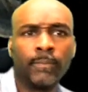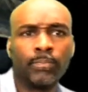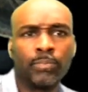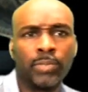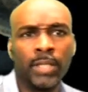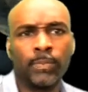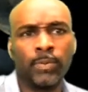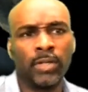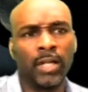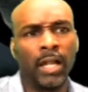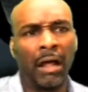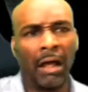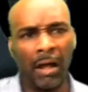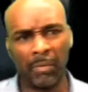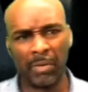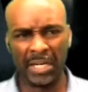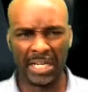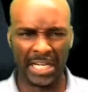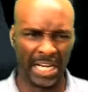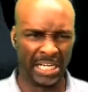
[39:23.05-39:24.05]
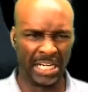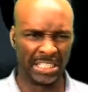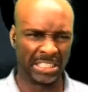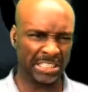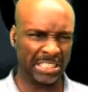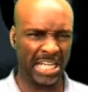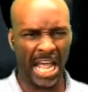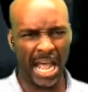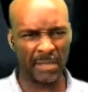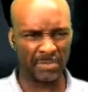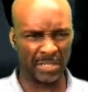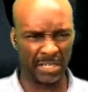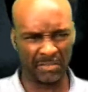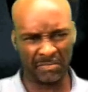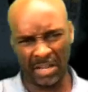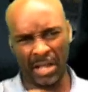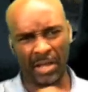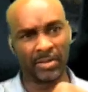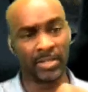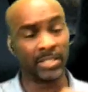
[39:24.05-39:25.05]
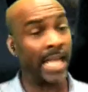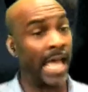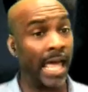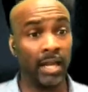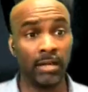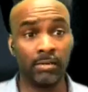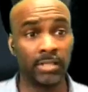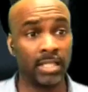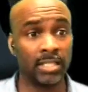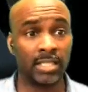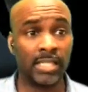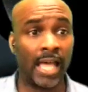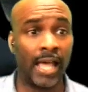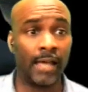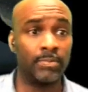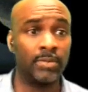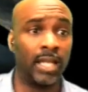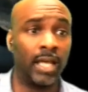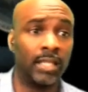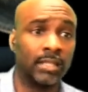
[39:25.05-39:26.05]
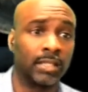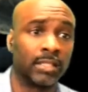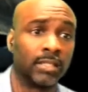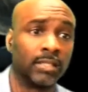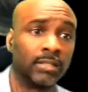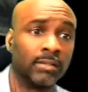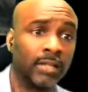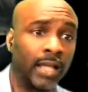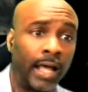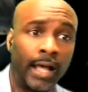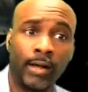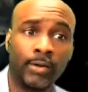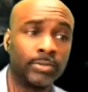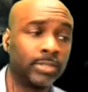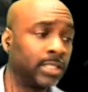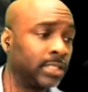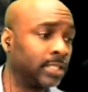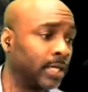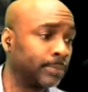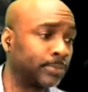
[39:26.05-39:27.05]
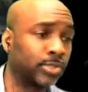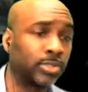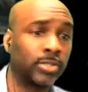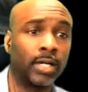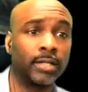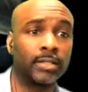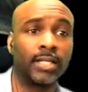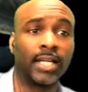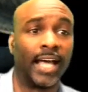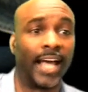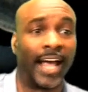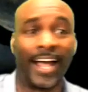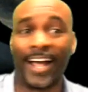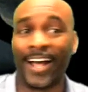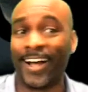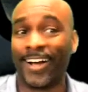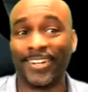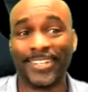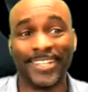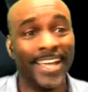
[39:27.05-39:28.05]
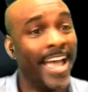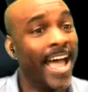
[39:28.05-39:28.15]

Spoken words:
People are, we need to stop the voters. I don't need to stop nothing. I don't need to obstruct now.